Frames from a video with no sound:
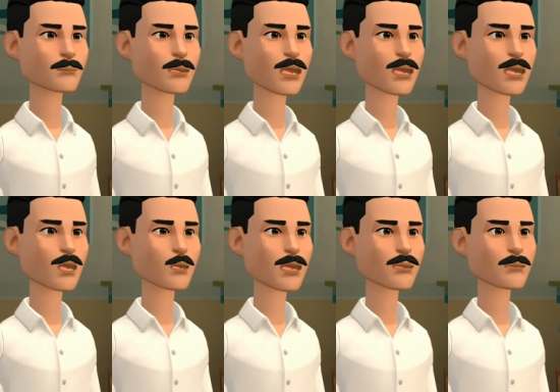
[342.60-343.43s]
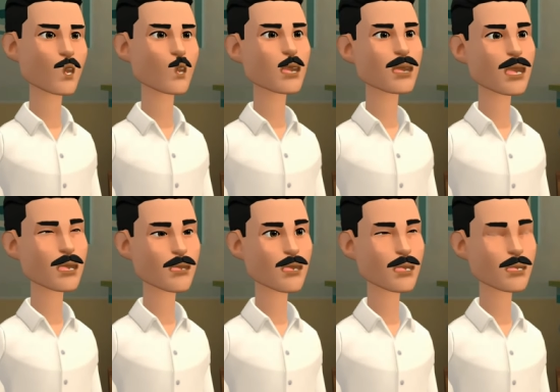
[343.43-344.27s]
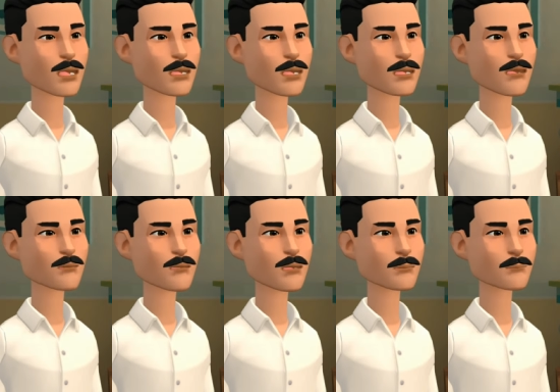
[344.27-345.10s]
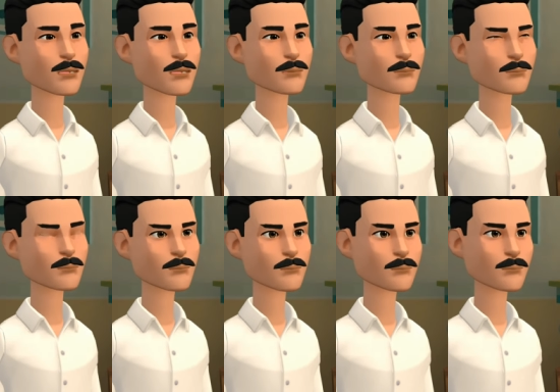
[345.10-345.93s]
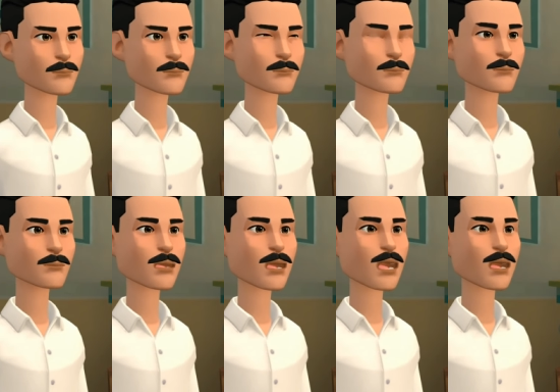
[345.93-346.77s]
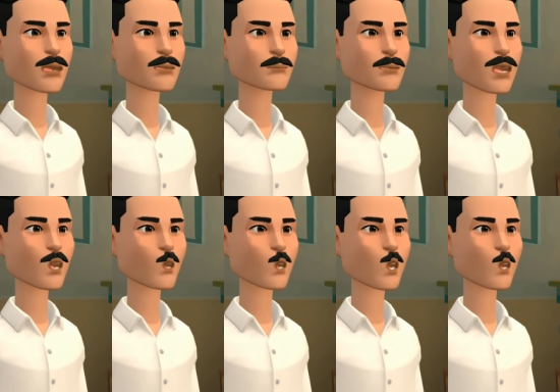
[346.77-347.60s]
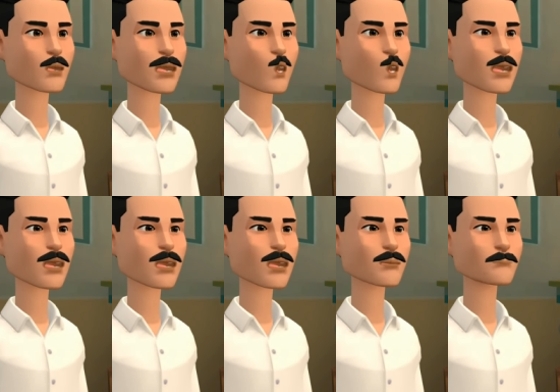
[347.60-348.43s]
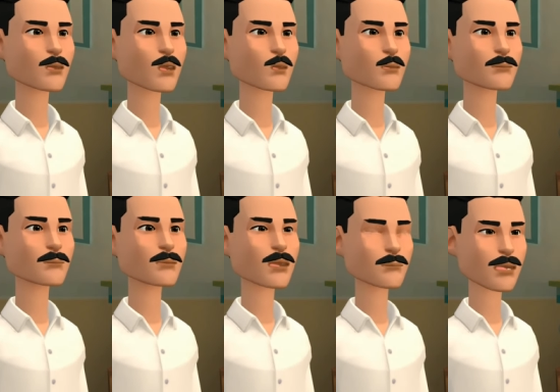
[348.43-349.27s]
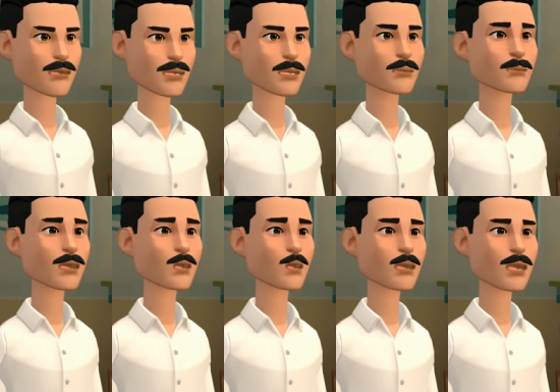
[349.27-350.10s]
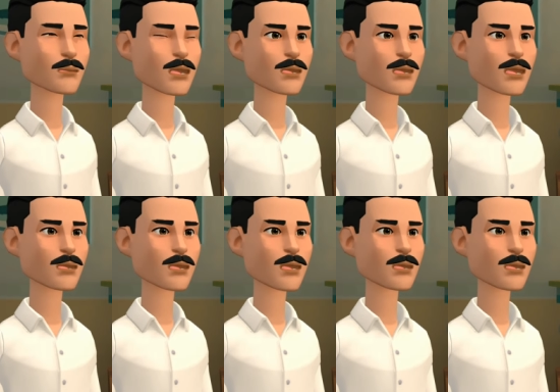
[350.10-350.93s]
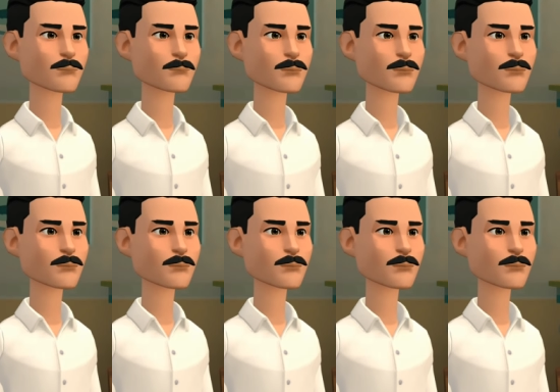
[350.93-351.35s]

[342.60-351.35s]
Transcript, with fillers: It occurs in about one in seven cases of mumps. Since our doctors are well experts, they provide better treatment in the right time.